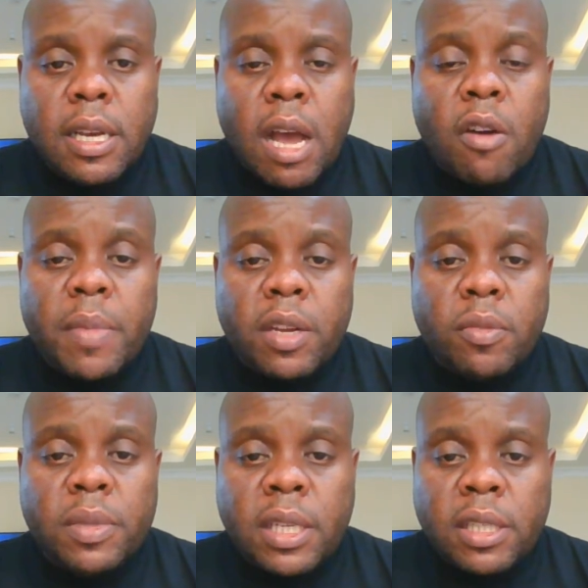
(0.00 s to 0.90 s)
Our main
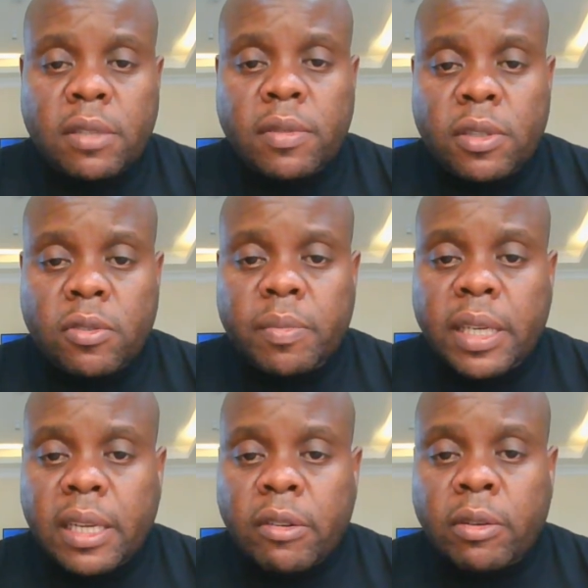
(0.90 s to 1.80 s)
objective is to
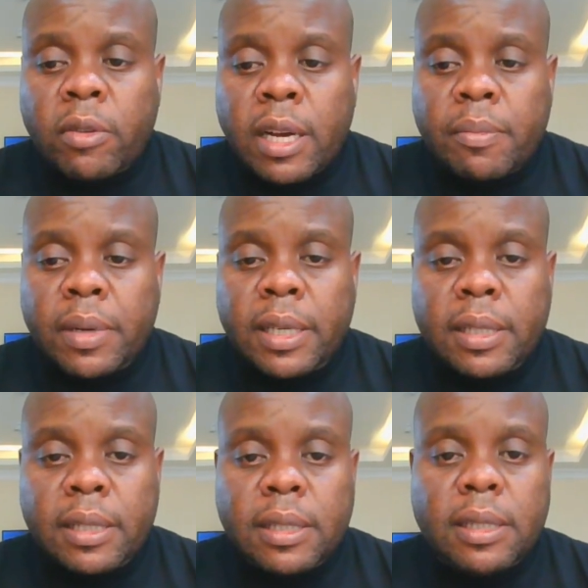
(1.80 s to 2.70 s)
make our
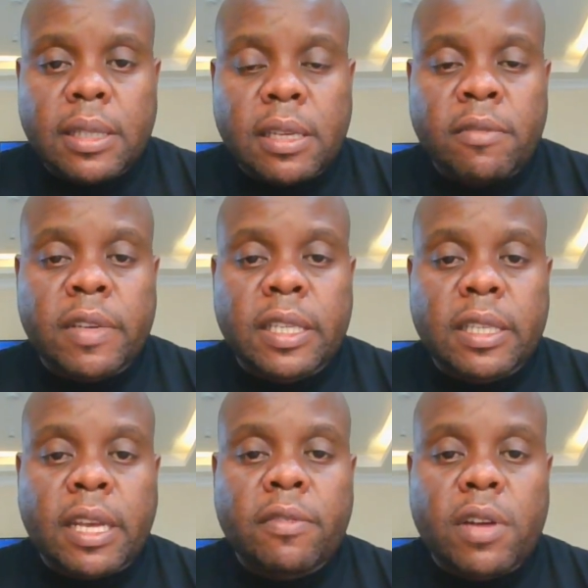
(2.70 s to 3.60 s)
workplaces even
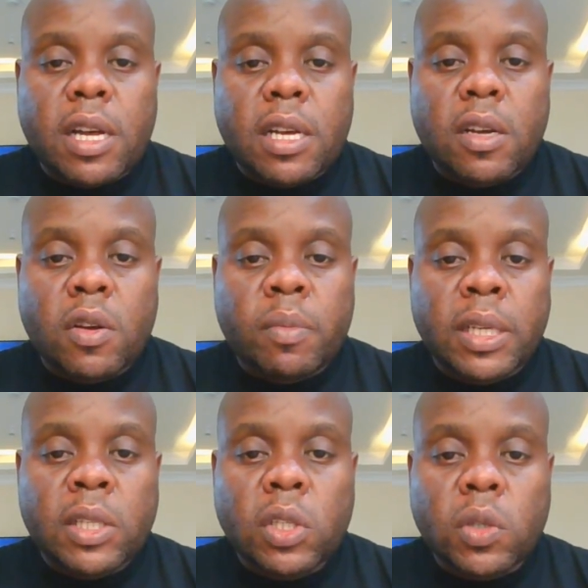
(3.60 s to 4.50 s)
safer. God
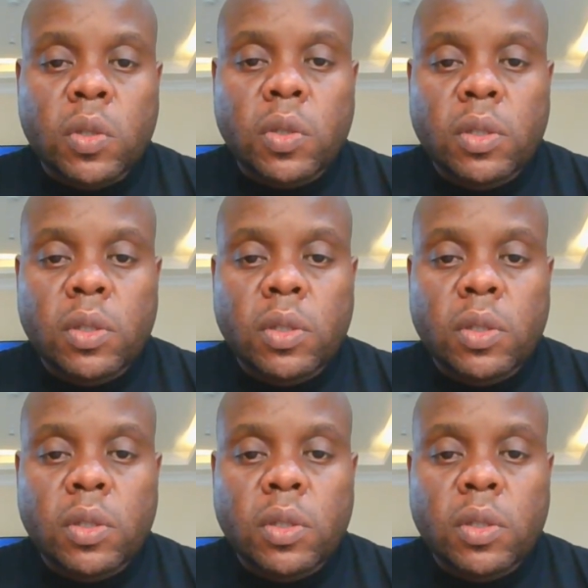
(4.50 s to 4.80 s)
bless you.